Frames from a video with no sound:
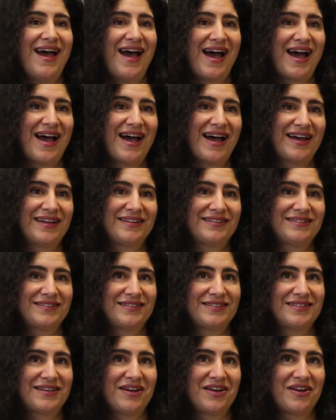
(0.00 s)

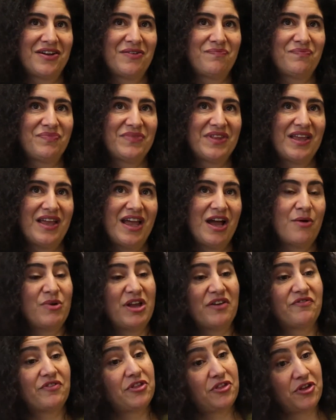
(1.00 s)
And we
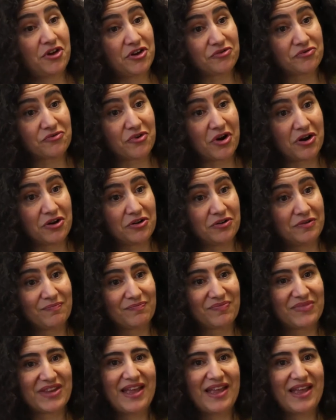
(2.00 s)
have a third role,